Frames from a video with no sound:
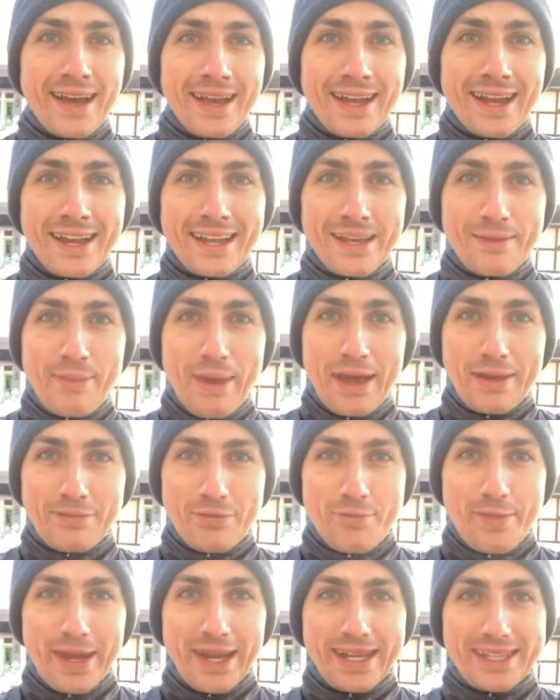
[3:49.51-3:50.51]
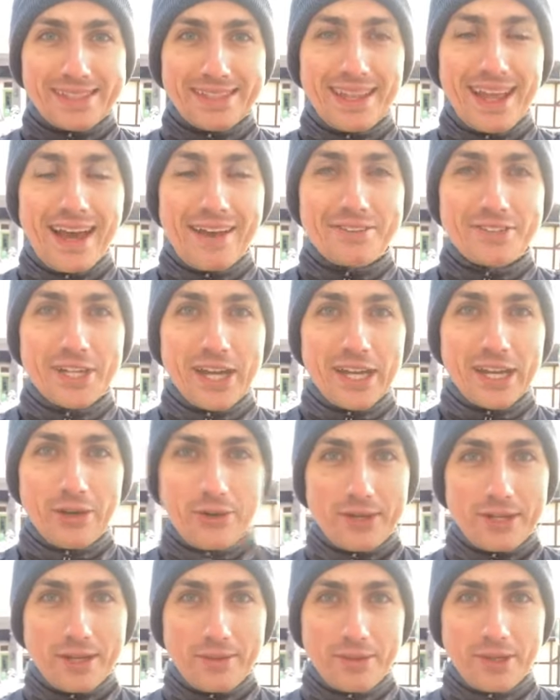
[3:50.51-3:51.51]
Got to get back for my next live shot
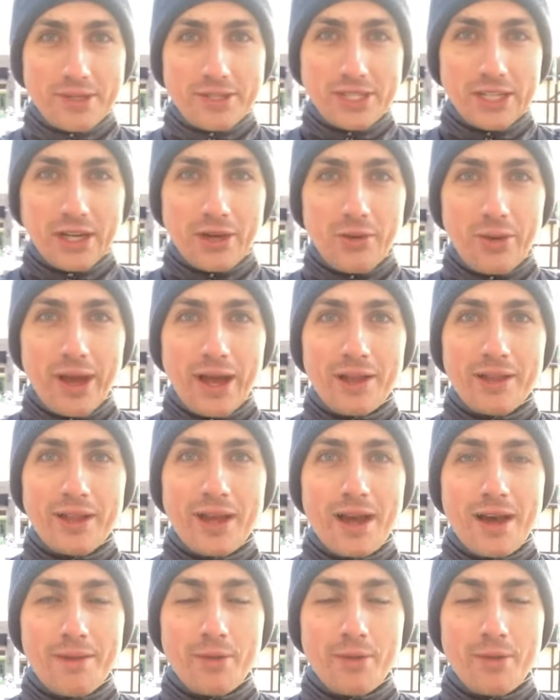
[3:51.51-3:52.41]
here on WTOL.